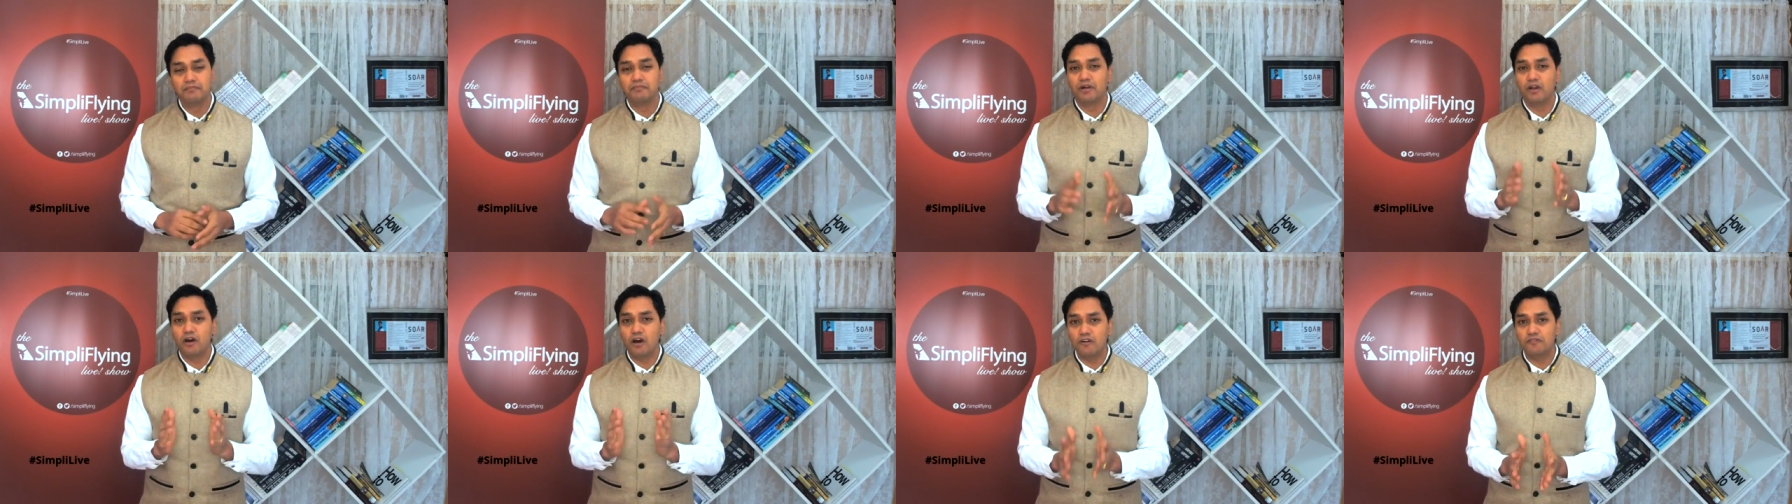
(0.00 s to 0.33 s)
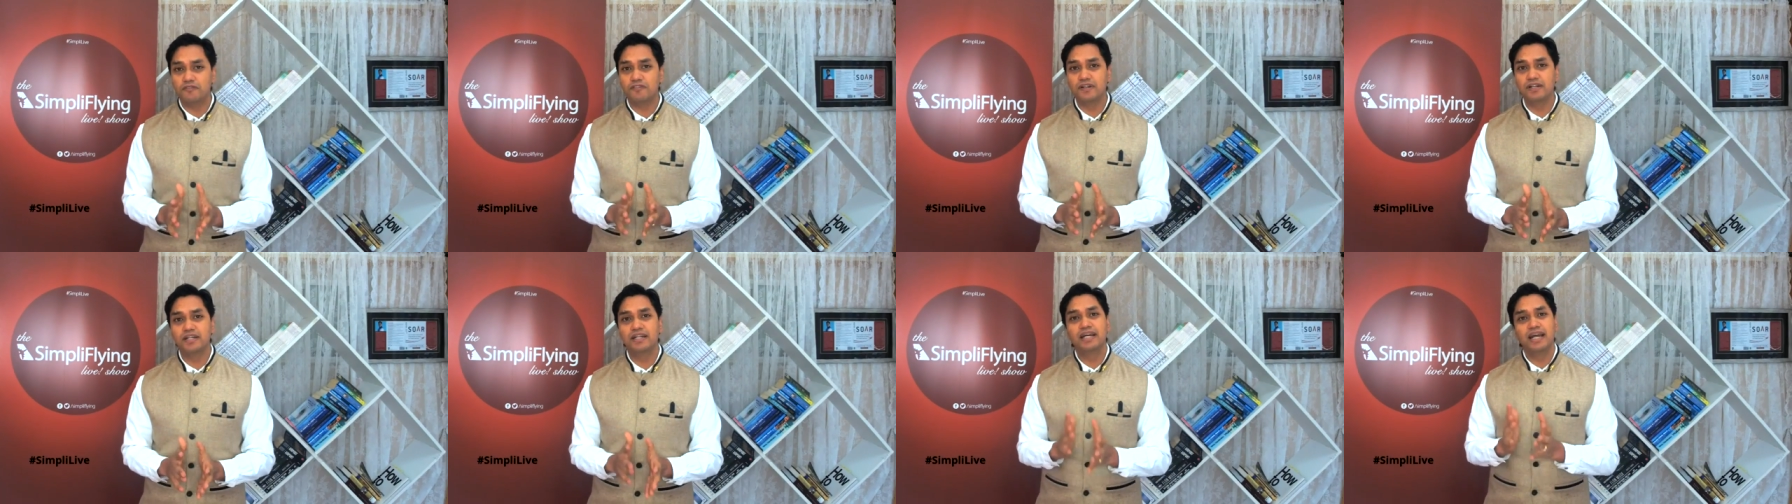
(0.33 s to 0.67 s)
but
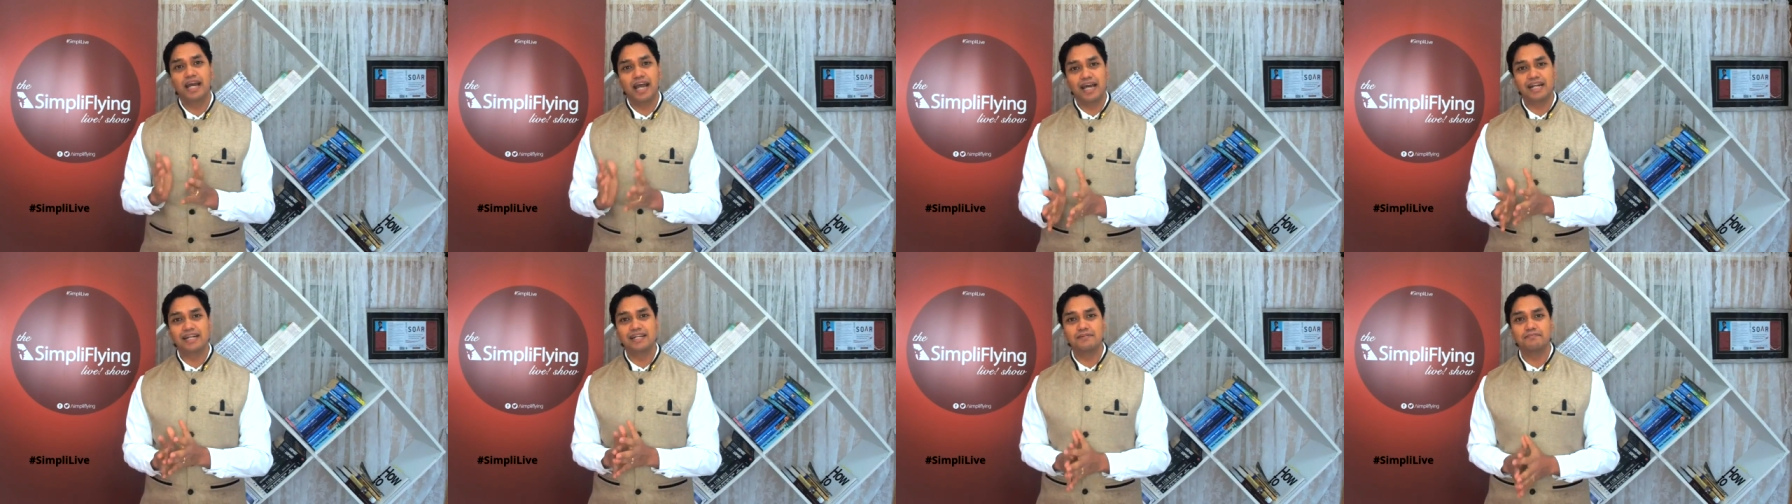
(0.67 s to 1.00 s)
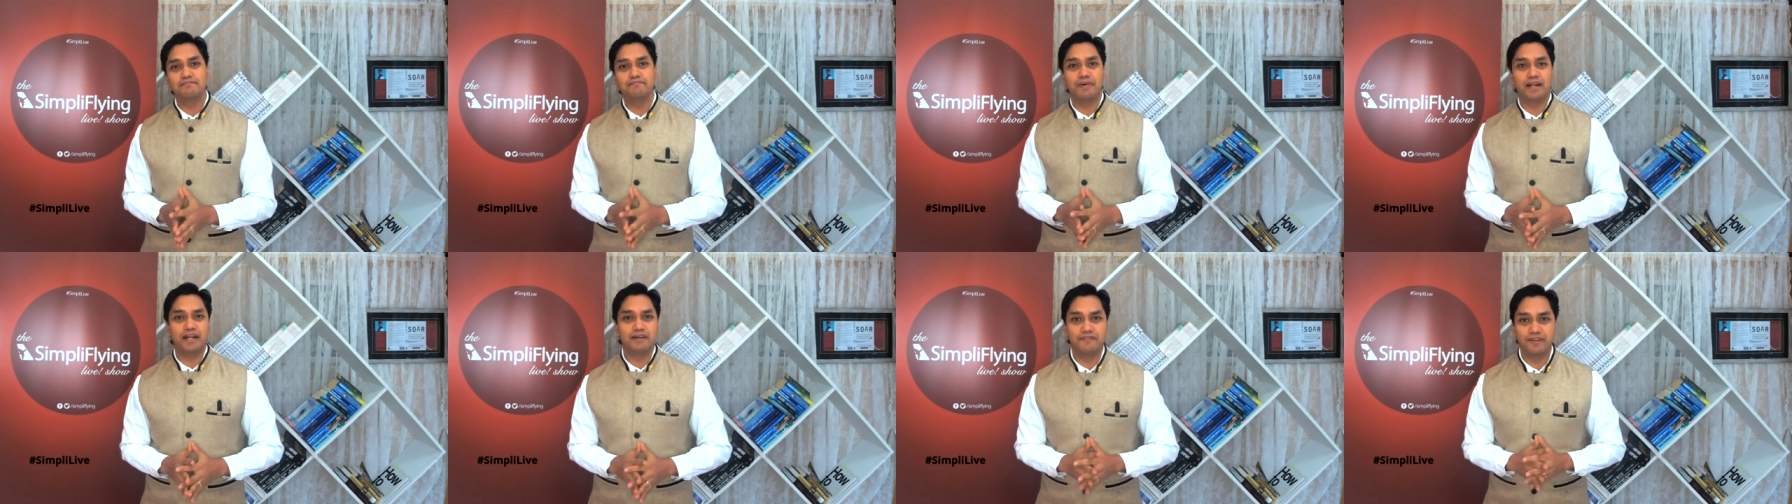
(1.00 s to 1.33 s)
often end
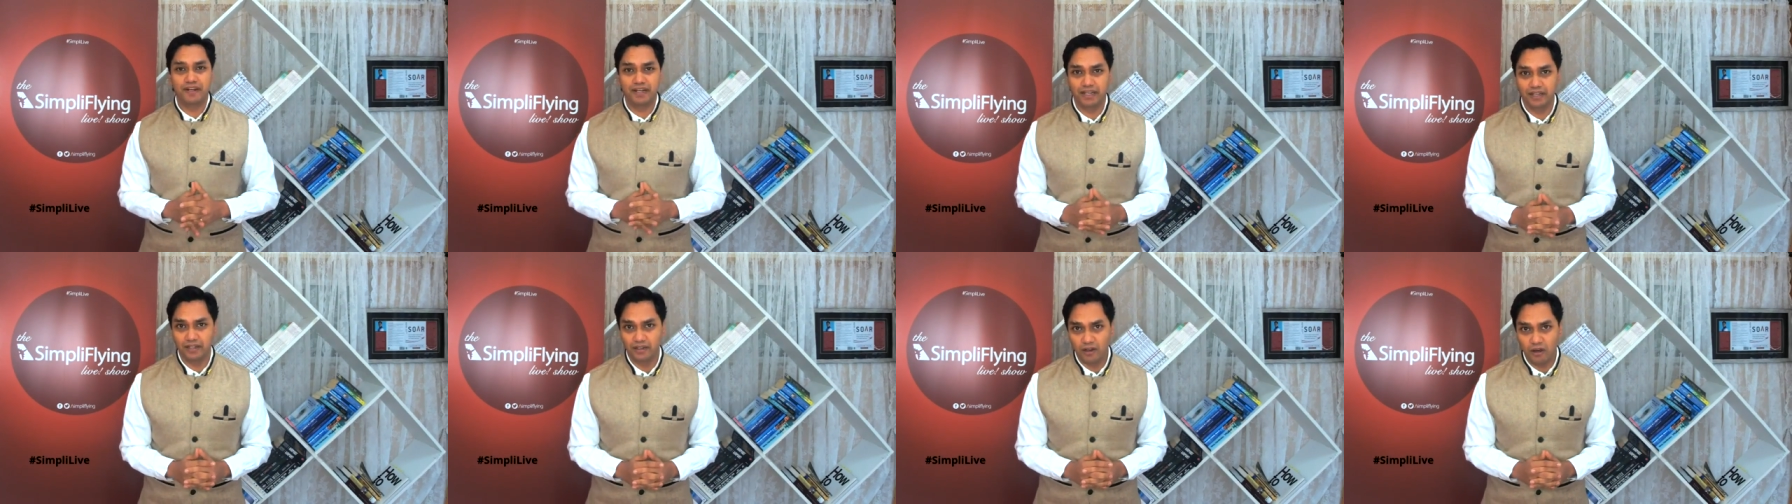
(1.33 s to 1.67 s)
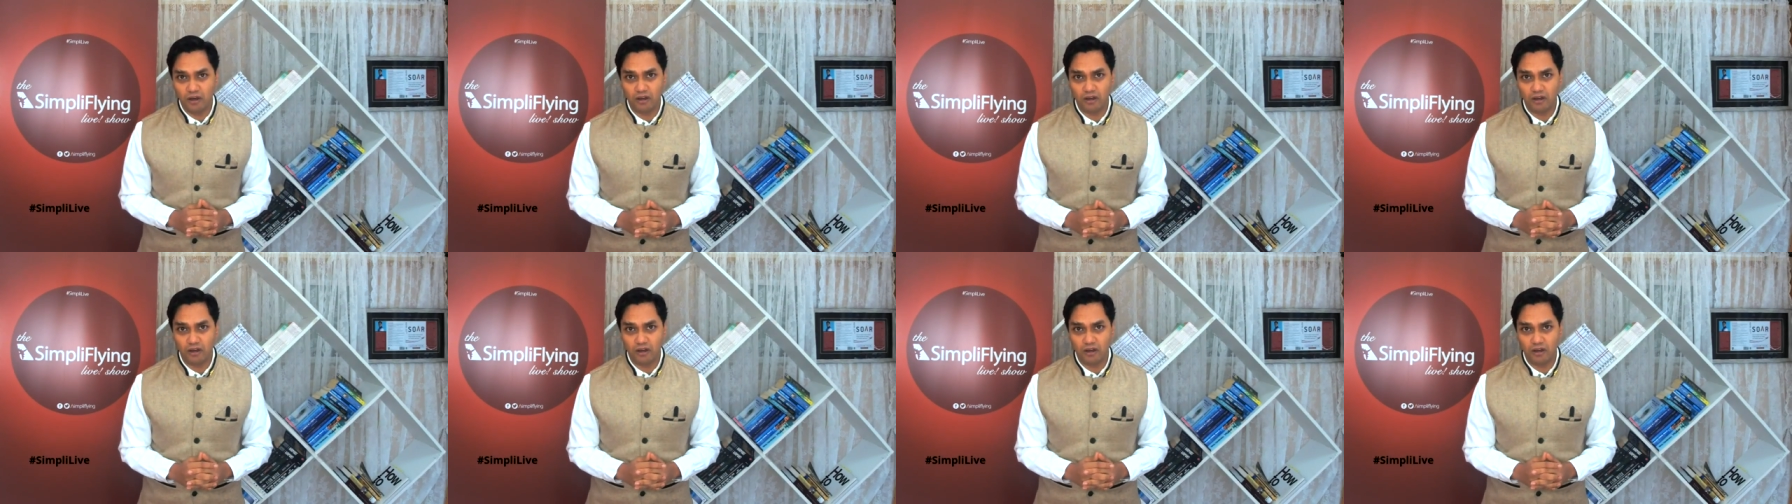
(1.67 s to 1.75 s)
up benefiting a